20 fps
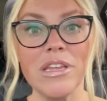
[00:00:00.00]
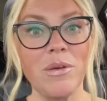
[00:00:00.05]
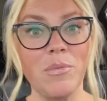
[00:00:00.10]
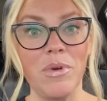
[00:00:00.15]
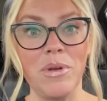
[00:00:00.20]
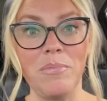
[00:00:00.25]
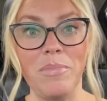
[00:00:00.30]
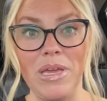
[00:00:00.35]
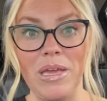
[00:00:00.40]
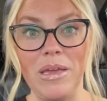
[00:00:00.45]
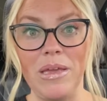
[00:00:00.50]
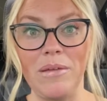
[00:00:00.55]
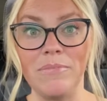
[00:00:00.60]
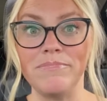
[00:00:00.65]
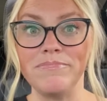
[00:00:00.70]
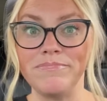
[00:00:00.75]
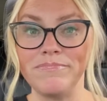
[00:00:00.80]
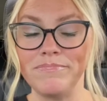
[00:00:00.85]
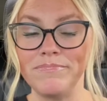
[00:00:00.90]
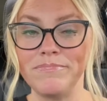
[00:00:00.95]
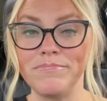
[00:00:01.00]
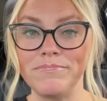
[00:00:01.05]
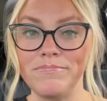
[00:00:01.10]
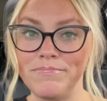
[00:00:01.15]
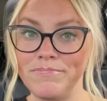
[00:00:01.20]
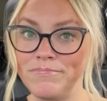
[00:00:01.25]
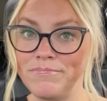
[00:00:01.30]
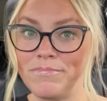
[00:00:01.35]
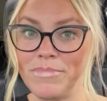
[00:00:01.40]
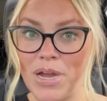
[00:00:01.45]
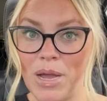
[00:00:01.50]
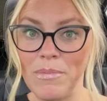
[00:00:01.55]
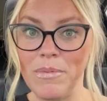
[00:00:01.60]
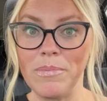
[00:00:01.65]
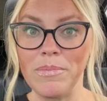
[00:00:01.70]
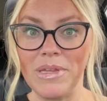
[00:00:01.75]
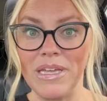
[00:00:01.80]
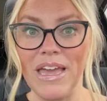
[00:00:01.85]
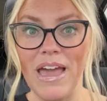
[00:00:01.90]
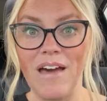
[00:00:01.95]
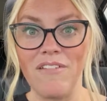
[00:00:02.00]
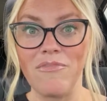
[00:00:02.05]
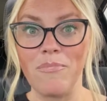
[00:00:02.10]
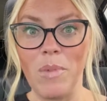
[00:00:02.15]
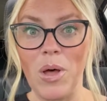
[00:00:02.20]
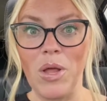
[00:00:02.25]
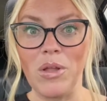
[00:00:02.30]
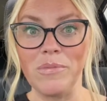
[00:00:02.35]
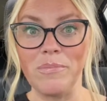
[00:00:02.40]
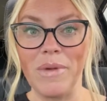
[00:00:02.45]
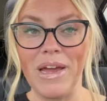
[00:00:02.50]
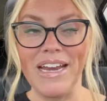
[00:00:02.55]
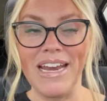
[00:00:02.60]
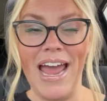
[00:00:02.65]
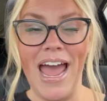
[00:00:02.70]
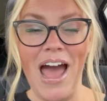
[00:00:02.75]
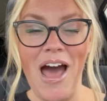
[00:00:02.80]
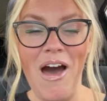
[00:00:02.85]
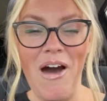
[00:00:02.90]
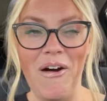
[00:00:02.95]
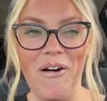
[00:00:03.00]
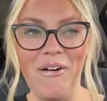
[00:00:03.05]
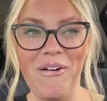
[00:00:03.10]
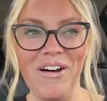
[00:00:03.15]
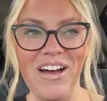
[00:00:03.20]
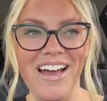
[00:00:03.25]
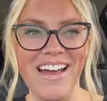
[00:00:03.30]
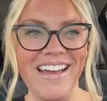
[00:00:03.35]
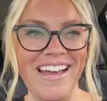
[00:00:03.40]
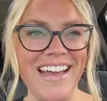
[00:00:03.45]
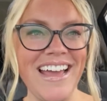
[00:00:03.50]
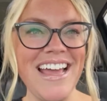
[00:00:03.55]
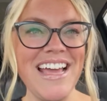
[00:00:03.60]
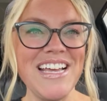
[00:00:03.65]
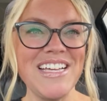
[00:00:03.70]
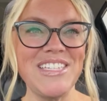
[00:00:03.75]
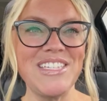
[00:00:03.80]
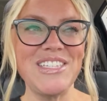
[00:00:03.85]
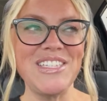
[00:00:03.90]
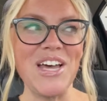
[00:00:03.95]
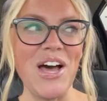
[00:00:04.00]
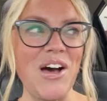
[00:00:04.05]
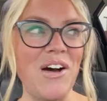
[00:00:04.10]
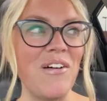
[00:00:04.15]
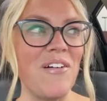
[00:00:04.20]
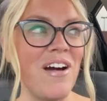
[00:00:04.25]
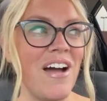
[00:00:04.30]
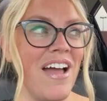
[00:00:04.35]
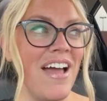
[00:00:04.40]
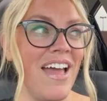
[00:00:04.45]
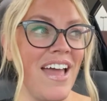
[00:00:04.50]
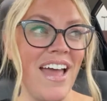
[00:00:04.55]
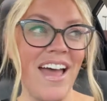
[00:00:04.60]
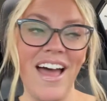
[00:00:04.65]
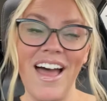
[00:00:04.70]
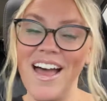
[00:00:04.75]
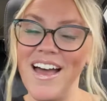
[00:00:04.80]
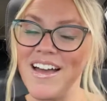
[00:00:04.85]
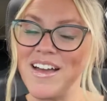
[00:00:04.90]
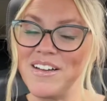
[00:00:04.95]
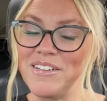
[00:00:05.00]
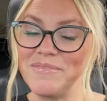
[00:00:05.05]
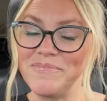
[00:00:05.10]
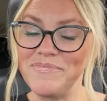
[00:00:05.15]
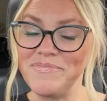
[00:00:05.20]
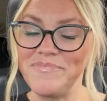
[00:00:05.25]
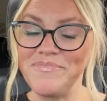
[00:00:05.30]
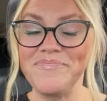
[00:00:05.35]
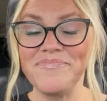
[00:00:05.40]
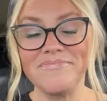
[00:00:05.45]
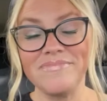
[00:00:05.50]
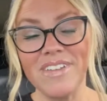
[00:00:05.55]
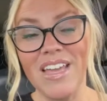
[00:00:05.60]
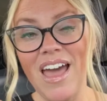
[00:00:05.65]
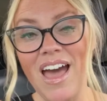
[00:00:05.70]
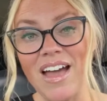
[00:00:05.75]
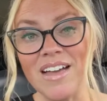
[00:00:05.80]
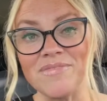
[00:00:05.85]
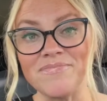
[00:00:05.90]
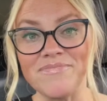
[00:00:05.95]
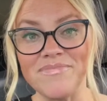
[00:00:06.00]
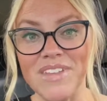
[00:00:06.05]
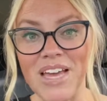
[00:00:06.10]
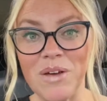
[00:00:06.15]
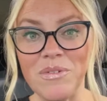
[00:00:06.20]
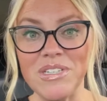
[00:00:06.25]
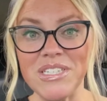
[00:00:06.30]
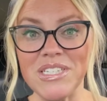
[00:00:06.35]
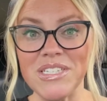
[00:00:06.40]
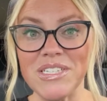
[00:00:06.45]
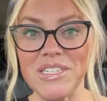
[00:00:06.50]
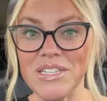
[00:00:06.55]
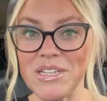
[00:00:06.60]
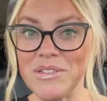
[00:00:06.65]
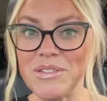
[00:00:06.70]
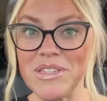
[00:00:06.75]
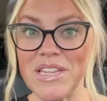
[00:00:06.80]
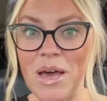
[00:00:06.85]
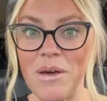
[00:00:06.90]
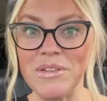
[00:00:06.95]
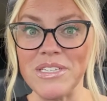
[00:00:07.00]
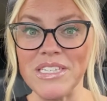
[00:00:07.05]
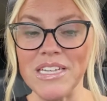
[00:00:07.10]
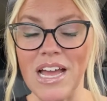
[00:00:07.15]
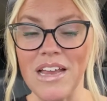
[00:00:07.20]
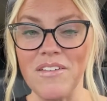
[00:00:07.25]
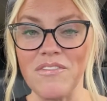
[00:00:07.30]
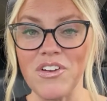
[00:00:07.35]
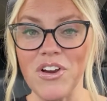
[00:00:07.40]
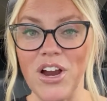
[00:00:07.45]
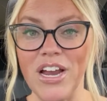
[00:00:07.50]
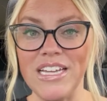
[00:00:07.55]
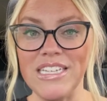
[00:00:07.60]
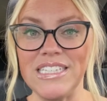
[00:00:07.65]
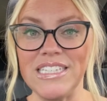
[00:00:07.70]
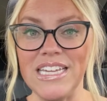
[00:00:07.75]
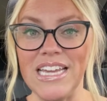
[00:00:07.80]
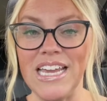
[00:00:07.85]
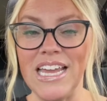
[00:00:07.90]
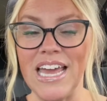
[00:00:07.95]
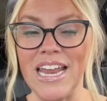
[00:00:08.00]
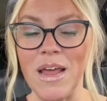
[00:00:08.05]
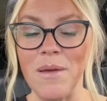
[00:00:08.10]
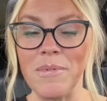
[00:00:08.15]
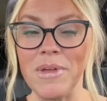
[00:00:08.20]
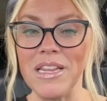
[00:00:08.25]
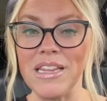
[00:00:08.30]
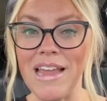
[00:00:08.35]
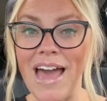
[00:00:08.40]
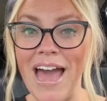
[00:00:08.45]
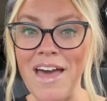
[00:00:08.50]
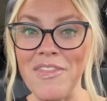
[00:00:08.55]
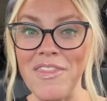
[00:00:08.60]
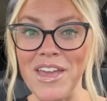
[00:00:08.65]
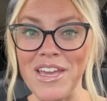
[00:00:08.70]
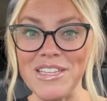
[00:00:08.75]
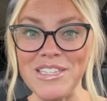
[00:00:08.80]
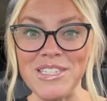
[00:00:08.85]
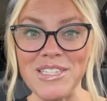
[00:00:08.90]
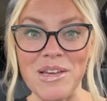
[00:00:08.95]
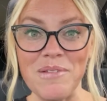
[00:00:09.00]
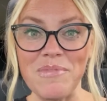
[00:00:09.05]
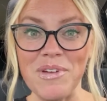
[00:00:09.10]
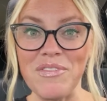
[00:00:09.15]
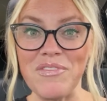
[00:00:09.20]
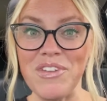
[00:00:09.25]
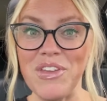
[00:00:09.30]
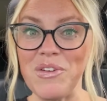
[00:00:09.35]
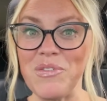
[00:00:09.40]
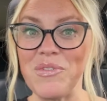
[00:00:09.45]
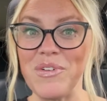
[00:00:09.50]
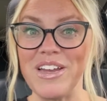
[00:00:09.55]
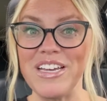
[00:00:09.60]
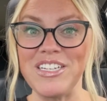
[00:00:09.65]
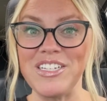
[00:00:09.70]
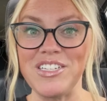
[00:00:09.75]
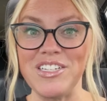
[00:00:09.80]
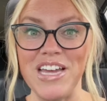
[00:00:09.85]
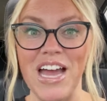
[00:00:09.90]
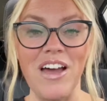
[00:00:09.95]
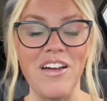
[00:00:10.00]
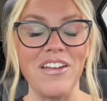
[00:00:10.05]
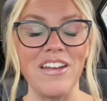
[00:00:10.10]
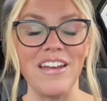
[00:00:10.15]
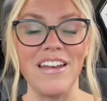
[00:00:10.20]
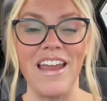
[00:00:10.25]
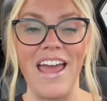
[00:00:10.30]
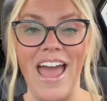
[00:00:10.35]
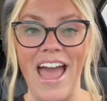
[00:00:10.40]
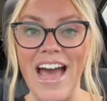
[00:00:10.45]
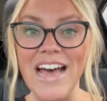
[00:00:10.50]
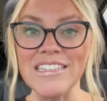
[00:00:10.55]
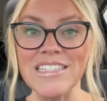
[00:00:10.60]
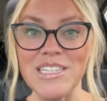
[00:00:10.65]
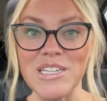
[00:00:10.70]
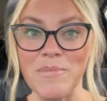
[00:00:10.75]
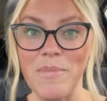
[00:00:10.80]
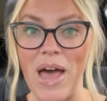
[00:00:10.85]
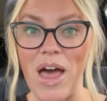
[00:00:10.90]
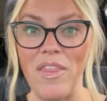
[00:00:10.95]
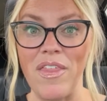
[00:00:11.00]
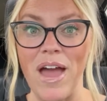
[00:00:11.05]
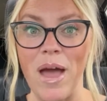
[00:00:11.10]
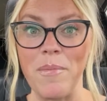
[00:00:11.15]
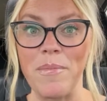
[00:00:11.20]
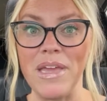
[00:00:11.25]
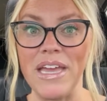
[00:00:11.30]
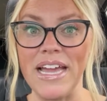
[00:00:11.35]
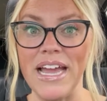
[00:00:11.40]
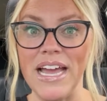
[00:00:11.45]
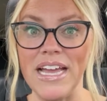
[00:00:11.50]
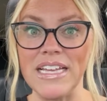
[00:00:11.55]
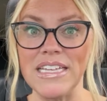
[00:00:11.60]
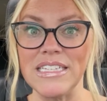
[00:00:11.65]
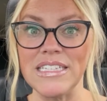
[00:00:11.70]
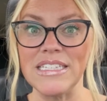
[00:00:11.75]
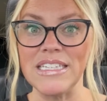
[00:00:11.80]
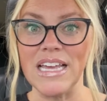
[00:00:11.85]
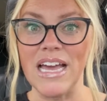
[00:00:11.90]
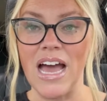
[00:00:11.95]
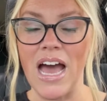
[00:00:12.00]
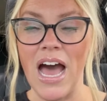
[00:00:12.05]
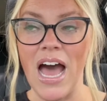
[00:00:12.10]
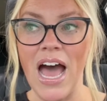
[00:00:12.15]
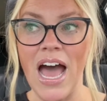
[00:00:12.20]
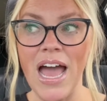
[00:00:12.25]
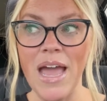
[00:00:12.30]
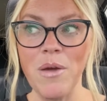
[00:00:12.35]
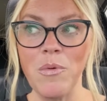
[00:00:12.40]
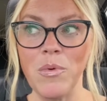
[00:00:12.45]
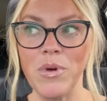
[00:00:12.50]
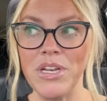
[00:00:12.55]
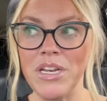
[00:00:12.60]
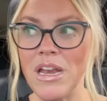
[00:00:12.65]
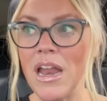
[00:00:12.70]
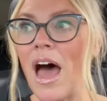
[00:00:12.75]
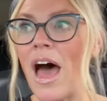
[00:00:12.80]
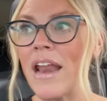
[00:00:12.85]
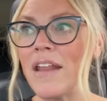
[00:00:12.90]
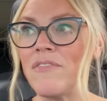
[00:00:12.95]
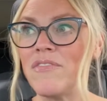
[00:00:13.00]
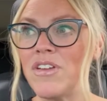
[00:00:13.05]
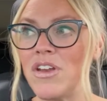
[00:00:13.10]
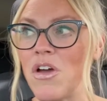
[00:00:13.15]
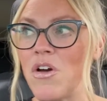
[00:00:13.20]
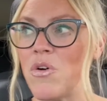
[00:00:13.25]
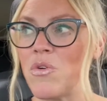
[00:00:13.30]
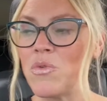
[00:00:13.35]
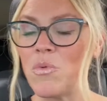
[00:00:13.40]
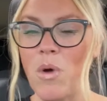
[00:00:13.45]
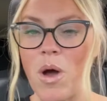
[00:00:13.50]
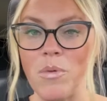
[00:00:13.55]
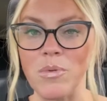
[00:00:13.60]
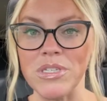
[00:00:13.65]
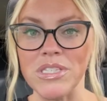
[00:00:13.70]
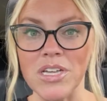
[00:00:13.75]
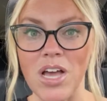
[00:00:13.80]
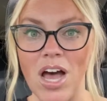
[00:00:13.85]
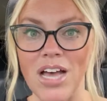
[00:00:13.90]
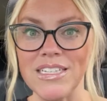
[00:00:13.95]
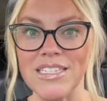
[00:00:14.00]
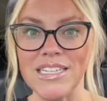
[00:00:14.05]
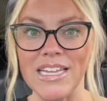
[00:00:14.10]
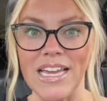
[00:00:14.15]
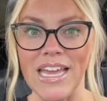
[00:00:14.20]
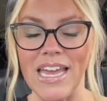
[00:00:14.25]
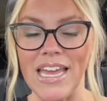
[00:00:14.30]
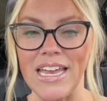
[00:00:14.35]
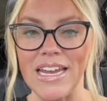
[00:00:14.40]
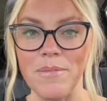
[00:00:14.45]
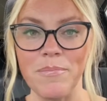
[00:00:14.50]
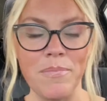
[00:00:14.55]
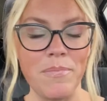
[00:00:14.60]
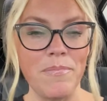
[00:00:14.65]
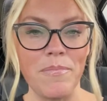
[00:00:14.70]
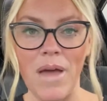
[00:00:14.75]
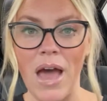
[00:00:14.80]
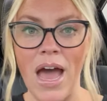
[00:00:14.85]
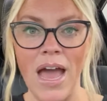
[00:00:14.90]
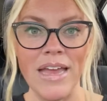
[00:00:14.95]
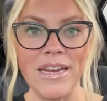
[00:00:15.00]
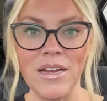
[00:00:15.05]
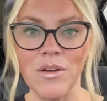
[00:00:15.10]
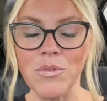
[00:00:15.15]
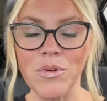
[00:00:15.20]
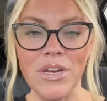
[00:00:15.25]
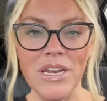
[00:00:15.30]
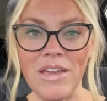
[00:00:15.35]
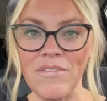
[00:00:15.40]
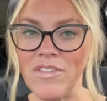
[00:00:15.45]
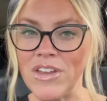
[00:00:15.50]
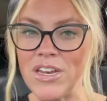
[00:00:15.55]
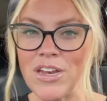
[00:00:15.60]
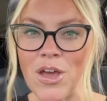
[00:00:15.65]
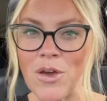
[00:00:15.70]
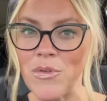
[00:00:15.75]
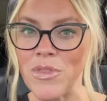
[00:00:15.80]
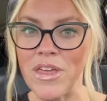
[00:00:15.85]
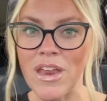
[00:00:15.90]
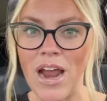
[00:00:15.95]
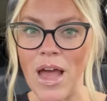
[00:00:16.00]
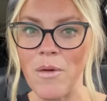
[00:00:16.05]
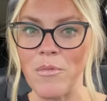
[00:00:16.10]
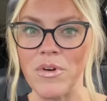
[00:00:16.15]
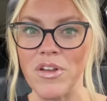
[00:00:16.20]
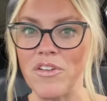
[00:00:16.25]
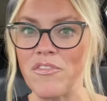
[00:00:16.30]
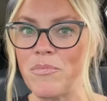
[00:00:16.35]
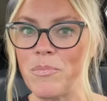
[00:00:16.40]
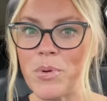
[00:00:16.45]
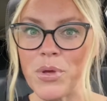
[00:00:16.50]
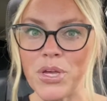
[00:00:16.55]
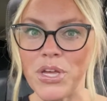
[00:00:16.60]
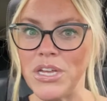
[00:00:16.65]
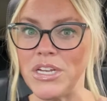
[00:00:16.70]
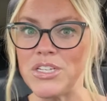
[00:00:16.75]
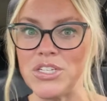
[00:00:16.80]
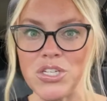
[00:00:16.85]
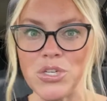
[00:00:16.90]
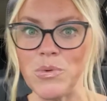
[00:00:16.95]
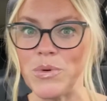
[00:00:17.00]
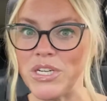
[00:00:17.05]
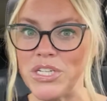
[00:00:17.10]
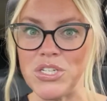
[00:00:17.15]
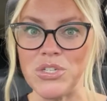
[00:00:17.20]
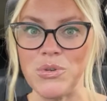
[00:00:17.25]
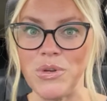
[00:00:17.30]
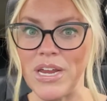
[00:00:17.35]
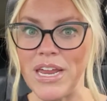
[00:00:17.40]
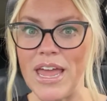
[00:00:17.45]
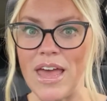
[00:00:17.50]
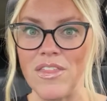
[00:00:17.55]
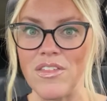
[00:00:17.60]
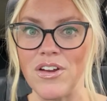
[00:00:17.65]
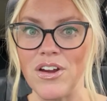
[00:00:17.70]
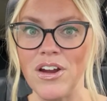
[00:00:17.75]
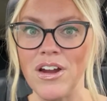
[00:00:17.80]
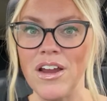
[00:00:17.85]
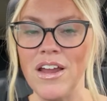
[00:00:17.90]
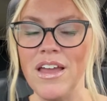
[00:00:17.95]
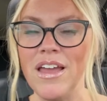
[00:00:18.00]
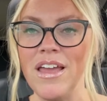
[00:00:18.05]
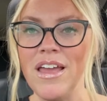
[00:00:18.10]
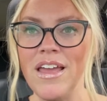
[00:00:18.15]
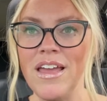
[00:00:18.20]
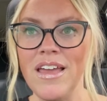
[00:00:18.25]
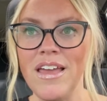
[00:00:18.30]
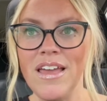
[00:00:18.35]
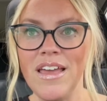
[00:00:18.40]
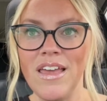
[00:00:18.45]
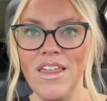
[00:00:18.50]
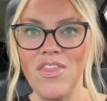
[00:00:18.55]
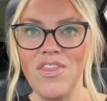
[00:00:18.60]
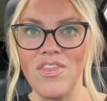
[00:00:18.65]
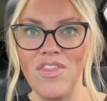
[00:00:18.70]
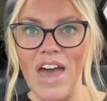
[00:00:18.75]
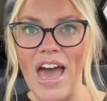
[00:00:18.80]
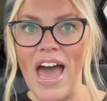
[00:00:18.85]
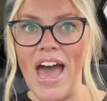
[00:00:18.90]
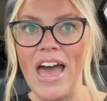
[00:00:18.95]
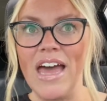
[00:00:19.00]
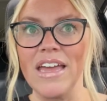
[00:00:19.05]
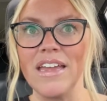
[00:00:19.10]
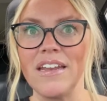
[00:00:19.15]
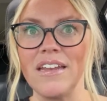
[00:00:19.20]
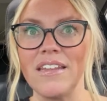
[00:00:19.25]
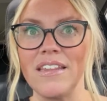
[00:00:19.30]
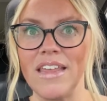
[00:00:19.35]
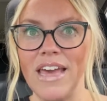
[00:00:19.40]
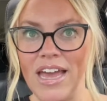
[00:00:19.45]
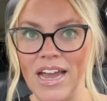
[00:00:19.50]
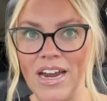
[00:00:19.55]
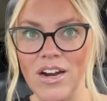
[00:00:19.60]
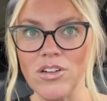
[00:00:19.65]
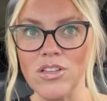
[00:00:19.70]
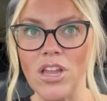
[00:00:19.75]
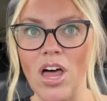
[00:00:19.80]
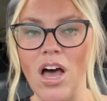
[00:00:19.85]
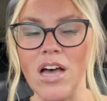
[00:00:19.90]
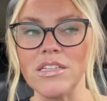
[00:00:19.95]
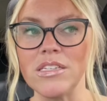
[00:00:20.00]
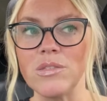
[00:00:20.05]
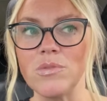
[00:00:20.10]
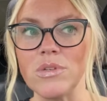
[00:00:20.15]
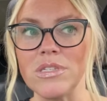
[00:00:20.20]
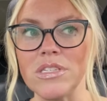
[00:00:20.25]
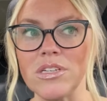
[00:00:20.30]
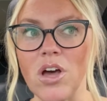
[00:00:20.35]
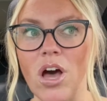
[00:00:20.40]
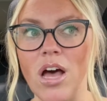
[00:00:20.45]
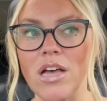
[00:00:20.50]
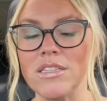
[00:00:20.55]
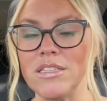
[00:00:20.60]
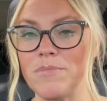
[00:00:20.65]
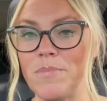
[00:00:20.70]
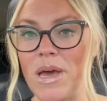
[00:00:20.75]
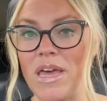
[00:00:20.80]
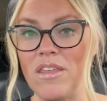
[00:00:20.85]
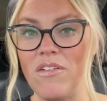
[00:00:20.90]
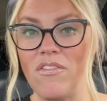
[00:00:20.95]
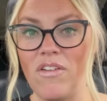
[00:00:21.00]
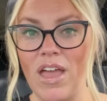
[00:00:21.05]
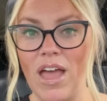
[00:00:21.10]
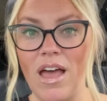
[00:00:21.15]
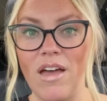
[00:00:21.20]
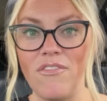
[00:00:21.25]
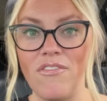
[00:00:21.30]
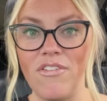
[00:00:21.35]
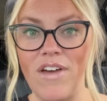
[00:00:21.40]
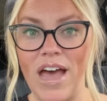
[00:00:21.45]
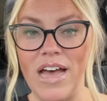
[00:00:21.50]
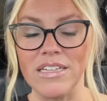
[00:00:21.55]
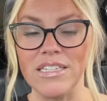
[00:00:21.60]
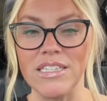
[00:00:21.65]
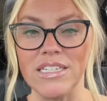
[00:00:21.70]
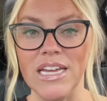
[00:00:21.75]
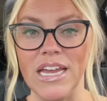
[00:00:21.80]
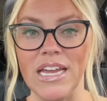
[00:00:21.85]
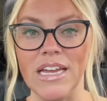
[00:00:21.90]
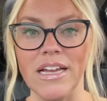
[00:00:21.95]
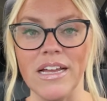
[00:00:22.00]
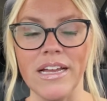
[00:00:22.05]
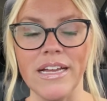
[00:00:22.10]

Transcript: would be probably half bald by now. So, yeah, that was kind of crazy. And I'm glad that some of you reached out and asked about that, because I would not have known what was causing it. I don't even know that I would have put 2 and 2 together, that the hair loss was caused by the fasting.